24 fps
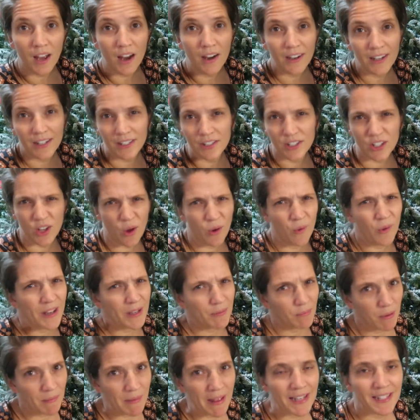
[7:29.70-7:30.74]
All right, so we need
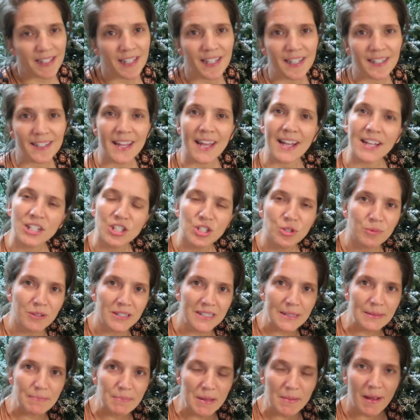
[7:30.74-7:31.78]
to put Maxine inside because she
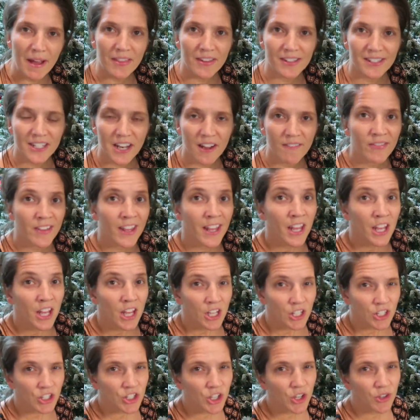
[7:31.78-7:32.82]
wanted to be by the stuff.
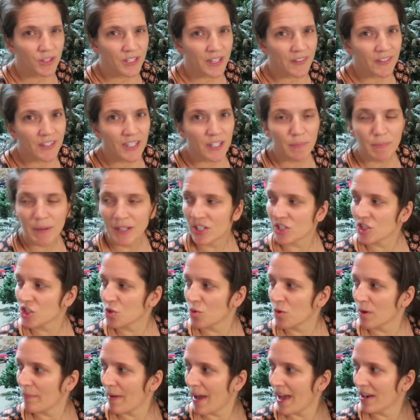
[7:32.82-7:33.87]
So you definitely need a bigger
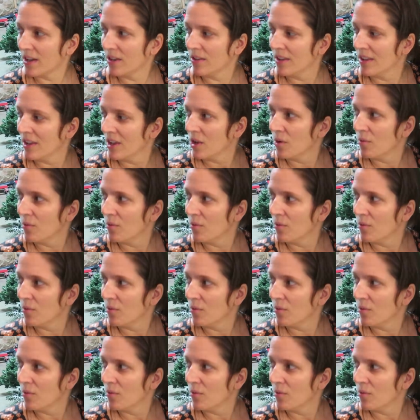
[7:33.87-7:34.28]
squirt bottle.